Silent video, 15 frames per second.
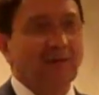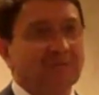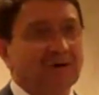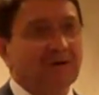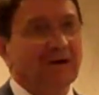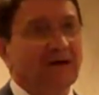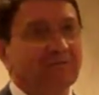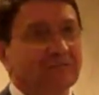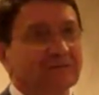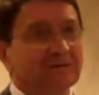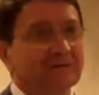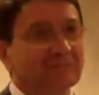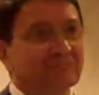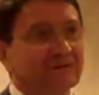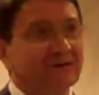I'm going to have to
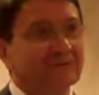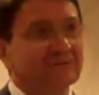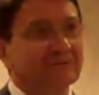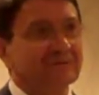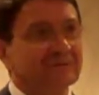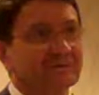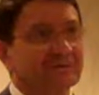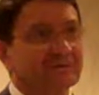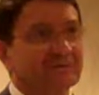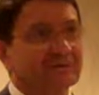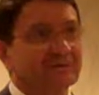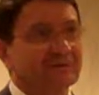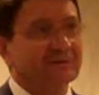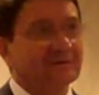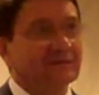confess,
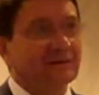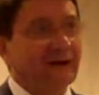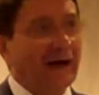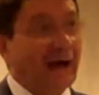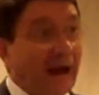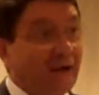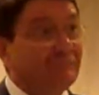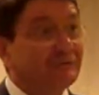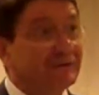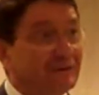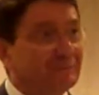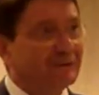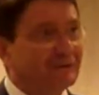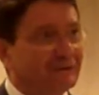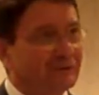I feel
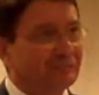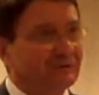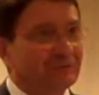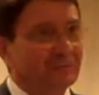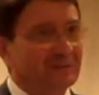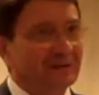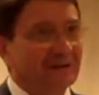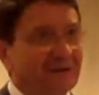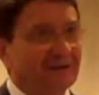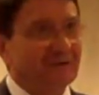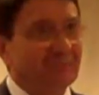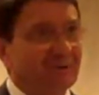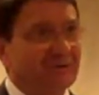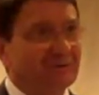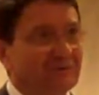a bit nervous speaking in
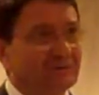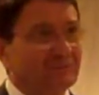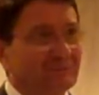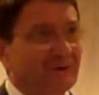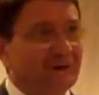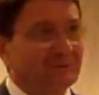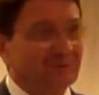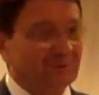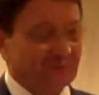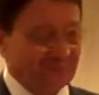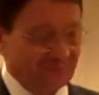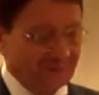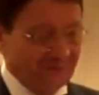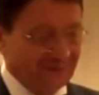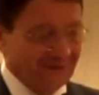the presence of my
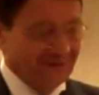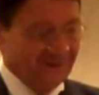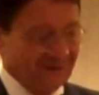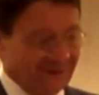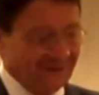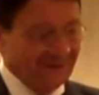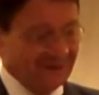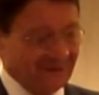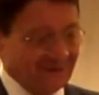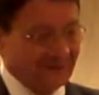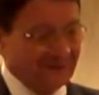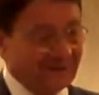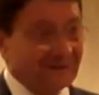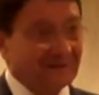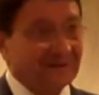daughter.
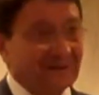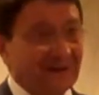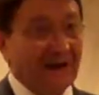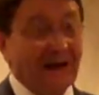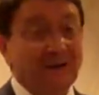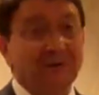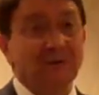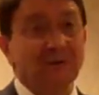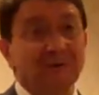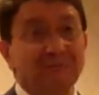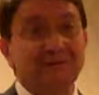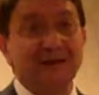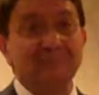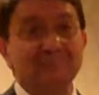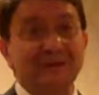I don't know
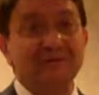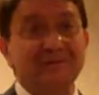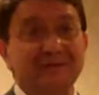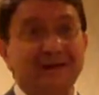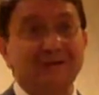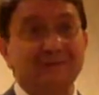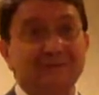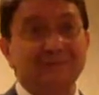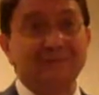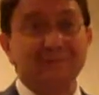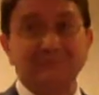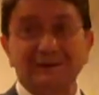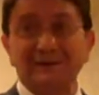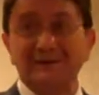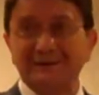if that makes
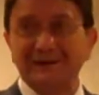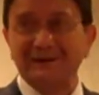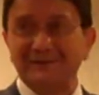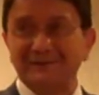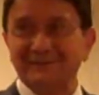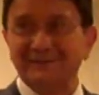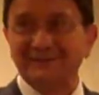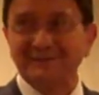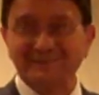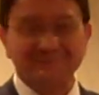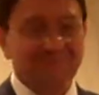sense, but it does.